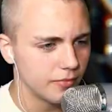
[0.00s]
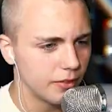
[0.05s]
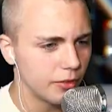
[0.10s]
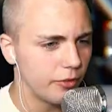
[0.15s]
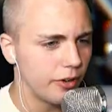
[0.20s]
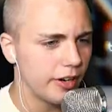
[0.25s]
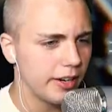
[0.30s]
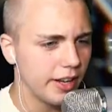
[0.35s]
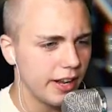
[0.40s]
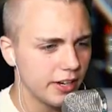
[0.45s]
The
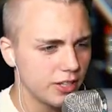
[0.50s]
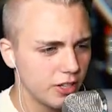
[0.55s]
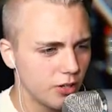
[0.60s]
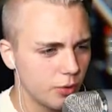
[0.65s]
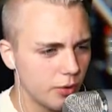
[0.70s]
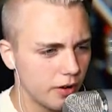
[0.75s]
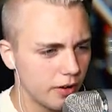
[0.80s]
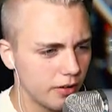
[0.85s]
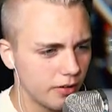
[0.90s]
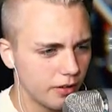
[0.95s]
radiation
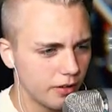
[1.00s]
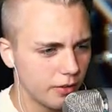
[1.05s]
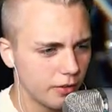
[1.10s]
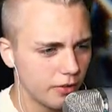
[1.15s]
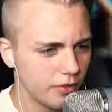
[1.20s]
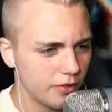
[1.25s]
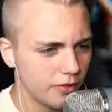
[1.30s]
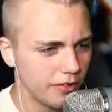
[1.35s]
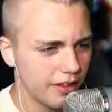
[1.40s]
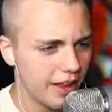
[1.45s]

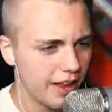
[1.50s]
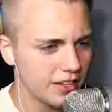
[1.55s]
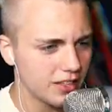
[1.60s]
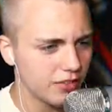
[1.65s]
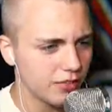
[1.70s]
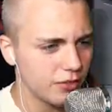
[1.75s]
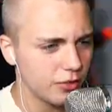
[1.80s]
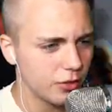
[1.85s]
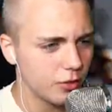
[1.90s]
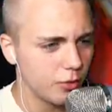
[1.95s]

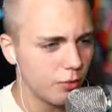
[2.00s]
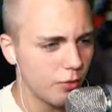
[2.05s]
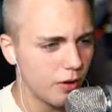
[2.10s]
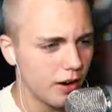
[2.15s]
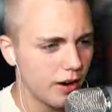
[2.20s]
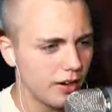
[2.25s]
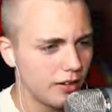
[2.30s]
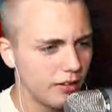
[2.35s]
lasts for quite